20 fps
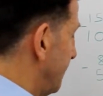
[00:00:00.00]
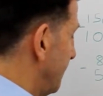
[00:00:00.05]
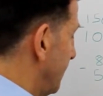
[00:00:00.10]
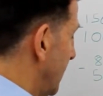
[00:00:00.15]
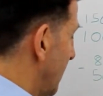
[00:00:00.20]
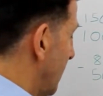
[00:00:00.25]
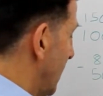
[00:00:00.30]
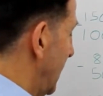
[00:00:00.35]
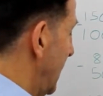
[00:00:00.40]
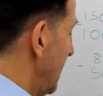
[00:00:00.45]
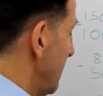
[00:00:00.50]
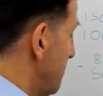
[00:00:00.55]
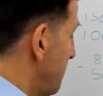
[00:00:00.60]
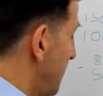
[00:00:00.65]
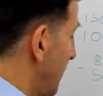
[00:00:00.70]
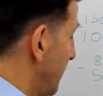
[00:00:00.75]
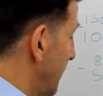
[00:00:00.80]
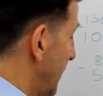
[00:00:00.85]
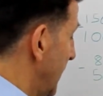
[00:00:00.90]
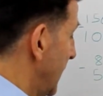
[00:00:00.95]
So let's
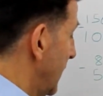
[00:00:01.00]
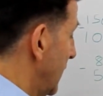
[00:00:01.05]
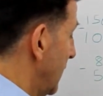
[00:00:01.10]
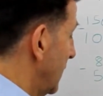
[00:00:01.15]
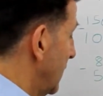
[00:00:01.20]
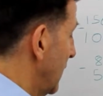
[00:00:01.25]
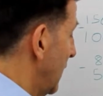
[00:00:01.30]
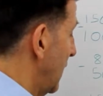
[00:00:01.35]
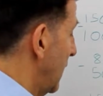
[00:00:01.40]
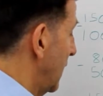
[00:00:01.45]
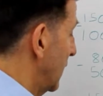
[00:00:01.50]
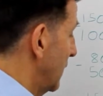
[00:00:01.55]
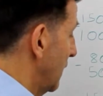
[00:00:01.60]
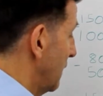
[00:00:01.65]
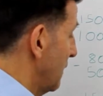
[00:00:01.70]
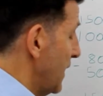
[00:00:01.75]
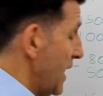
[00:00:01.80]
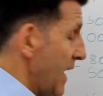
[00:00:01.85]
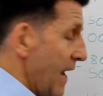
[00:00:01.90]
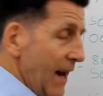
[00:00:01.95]
put the card
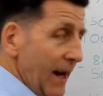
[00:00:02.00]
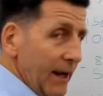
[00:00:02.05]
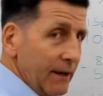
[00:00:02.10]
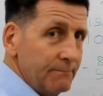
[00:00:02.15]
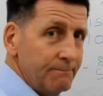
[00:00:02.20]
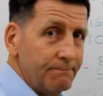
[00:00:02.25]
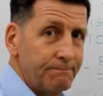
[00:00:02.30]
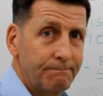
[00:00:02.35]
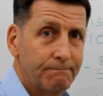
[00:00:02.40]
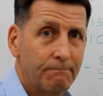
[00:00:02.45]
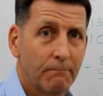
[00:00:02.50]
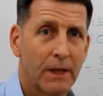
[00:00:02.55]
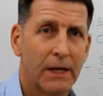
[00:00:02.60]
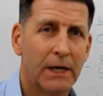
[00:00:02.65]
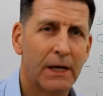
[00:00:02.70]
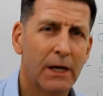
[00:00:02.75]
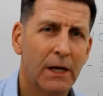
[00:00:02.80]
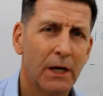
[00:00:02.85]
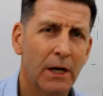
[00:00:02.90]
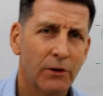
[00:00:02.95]
there.
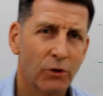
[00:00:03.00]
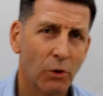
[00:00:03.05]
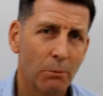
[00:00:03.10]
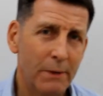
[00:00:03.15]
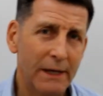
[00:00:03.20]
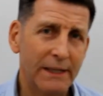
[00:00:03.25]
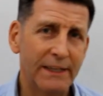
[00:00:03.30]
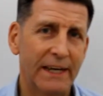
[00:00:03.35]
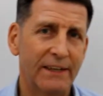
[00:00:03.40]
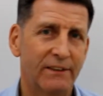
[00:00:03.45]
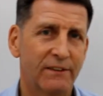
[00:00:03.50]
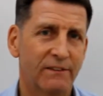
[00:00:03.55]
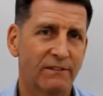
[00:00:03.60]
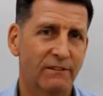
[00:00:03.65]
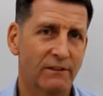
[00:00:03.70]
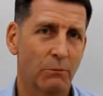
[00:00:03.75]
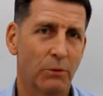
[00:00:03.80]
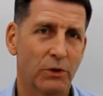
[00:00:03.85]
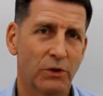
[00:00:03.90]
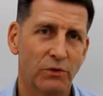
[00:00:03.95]
Your mediator is
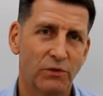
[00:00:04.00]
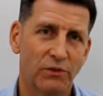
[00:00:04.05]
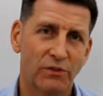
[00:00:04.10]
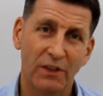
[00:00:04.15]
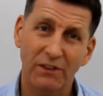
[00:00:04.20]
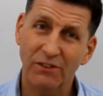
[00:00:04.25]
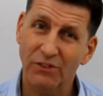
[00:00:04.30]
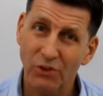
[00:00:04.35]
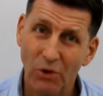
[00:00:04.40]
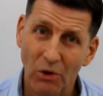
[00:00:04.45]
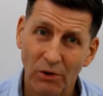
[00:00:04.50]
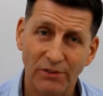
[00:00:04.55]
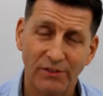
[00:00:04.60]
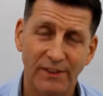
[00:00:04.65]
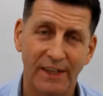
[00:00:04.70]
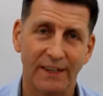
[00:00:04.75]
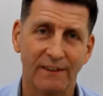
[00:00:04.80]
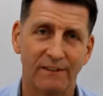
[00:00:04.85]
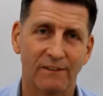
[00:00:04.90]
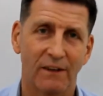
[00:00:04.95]
someone who does not
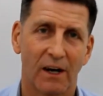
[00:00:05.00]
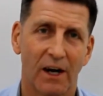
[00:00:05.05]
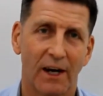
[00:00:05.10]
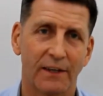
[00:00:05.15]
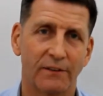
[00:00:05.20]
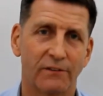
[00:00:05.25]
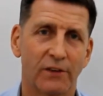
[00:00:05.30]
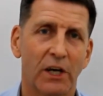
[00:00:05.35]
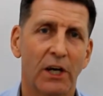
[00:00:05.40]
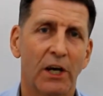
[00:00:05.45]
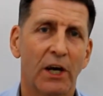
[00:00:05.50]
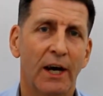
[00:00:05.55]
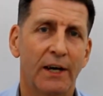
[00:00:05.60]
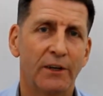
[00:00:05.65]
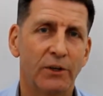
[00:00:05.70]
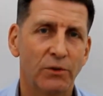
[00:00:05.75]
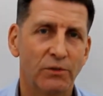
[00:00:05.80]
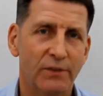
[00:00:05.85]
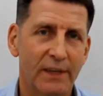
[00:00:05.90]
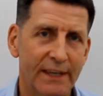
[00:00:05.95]
take sides and
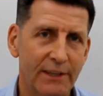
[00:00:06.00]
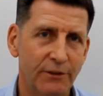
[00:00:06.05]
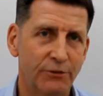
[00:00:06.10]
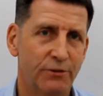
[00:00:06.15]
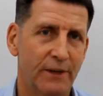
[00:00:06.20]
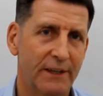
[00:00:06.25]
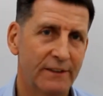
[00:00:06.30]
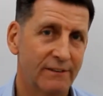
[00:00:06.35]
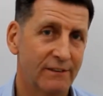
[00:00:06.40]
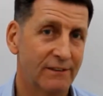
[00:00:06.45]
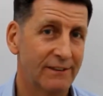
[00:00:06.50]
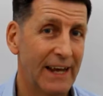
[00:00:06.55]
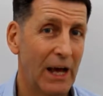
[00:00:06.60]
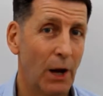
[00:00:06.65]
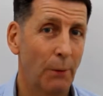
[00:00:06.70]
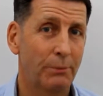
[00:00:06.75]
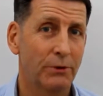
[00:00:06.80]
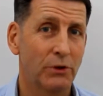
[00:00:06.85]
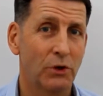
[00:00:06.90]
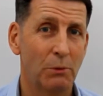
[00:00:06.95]
whose interest is in
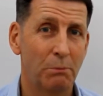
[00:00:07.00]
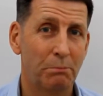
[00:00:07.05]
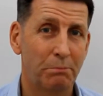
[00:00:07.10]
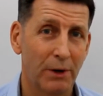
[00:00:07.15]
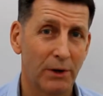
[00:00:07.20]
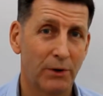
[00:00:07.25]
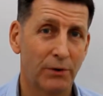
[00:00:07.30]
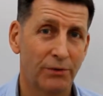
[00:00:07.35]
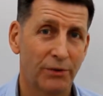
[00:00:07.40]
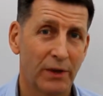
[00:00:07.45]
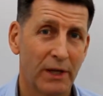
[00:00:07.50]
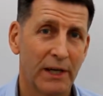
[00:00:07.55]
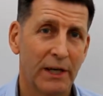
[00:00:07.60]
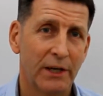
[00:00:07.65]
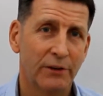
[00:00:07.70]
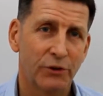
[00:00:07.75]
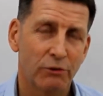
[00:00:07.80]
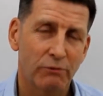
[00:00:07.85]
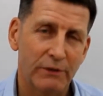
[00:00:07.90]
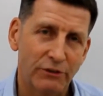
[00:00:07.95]
helping you both
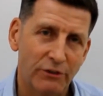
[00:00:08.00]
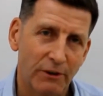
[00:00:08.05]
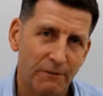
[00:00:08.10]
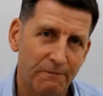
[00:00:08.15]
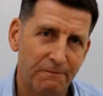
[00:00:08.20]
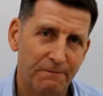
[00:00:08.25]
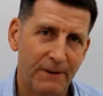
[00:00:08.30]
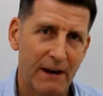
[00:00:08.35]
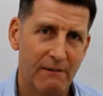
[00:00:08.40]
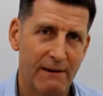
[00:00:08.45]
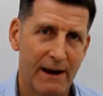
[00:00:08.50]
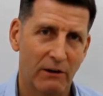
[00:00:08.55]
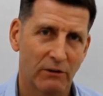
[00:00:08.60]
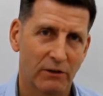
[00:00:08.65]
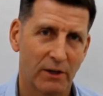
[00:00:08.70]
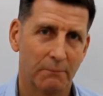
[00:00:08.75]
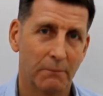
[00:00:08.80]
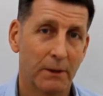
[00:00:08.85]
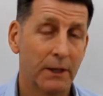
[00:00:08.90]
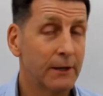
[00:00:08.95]
to reach a fair
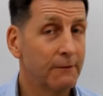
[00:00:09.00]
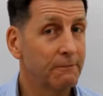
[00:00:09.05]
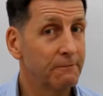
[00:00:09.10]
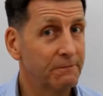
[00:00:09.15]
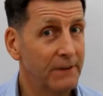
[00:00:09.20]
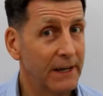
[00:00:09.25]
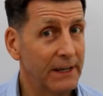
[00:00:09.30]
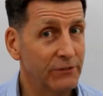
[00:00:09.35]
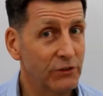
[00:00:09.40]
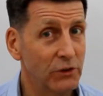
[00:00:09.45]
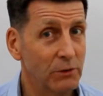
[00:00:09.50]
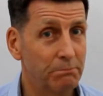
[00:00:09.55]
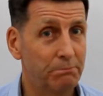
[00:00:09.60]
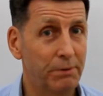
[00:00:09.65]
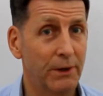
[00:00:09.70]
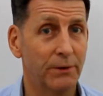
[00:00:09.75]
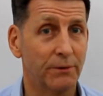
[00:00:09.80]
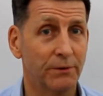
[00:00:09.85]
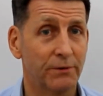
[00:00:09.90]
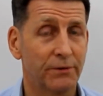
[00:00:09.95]
outcome, fair to you
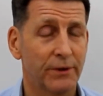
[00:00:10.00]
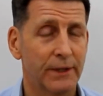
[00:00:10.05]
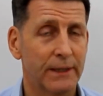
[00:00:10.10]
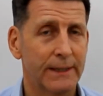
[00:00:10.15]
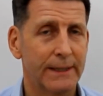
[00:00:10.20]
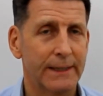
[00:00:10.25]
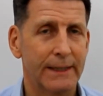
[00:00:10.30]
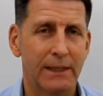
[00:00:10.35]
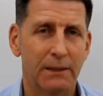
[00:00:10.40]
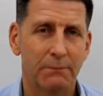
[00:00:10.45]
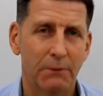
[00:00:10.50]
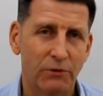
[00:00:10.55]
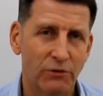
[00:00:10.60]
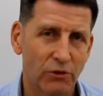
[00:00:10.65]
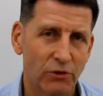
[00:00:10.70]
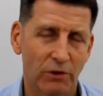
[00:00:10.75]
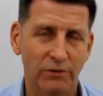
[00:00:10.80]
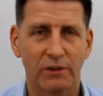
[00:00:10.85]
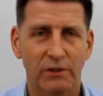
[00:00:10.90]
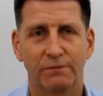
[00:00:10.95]
both in the most
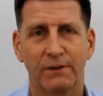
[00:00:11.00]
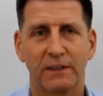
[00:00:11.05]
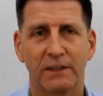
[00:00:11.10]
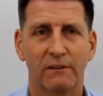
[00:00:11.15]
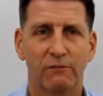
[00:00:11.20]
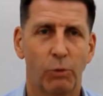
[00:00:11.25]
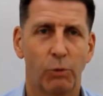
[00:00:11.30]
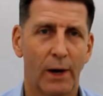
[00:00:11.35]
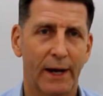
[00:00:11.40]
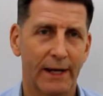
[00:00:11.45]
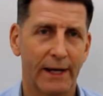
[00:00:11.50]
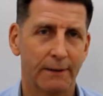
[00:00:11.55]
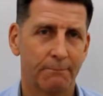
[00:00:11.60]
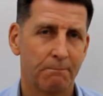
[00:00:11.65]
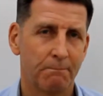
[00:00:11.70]
cost-effective way.